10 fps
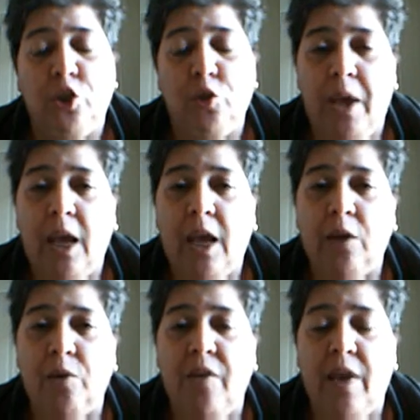Japan.
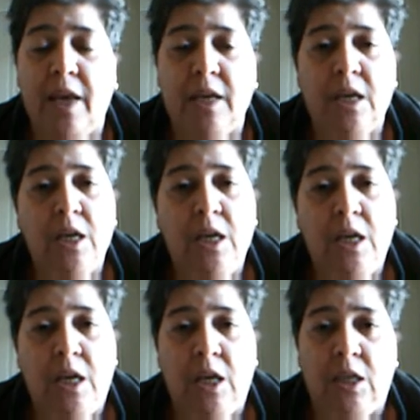We've had
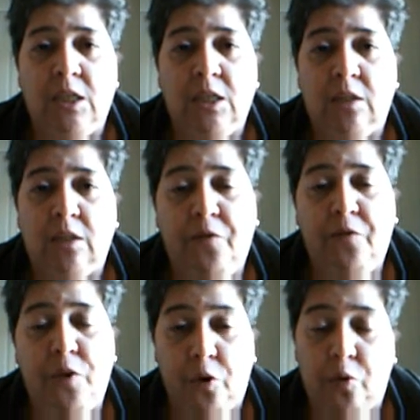a
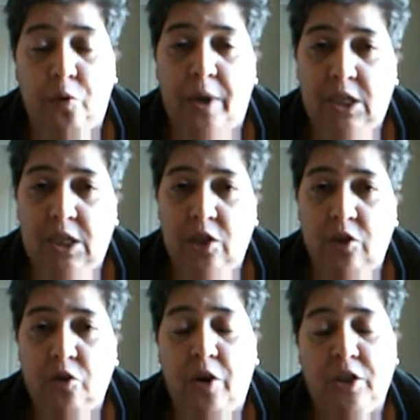few earthquakes here at
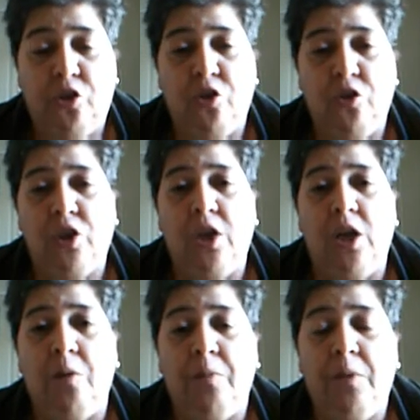Christchurch,
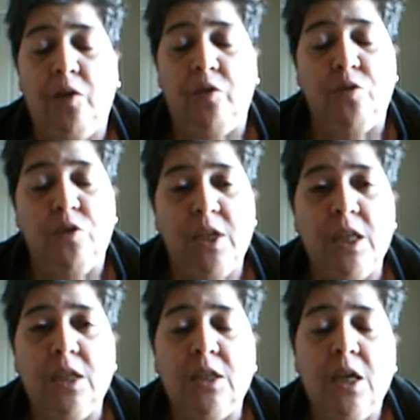here in New
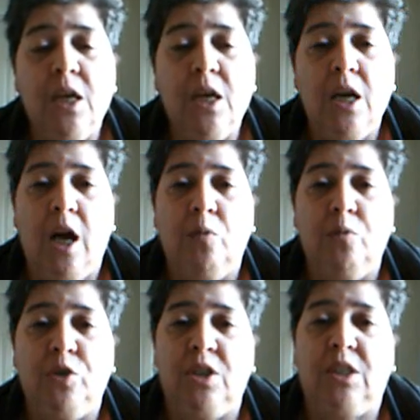Zealand,
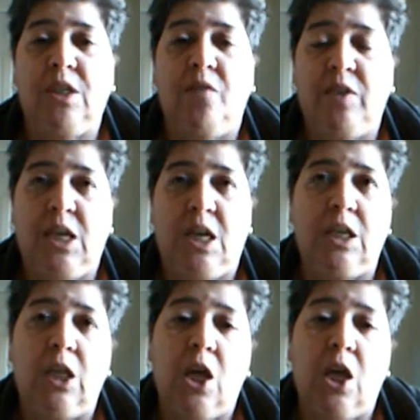which has devastated
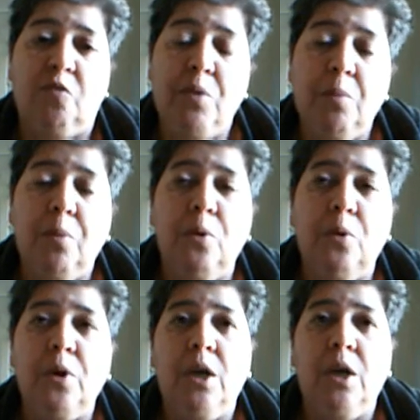a lot of people.
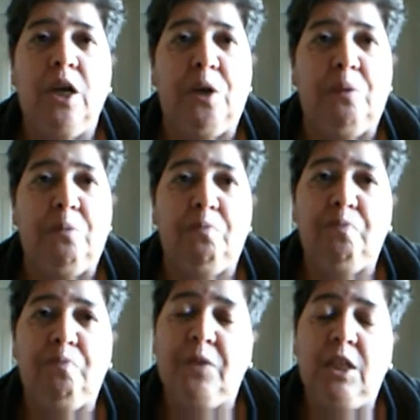
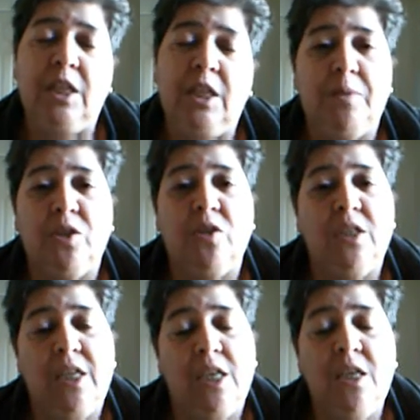The cleanup is going to
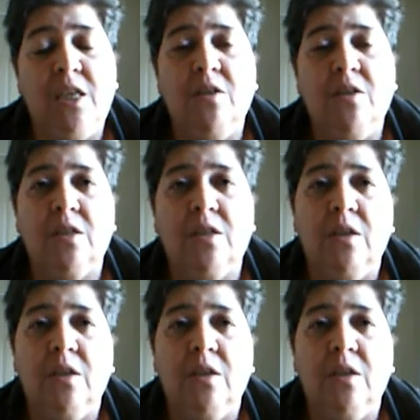take years.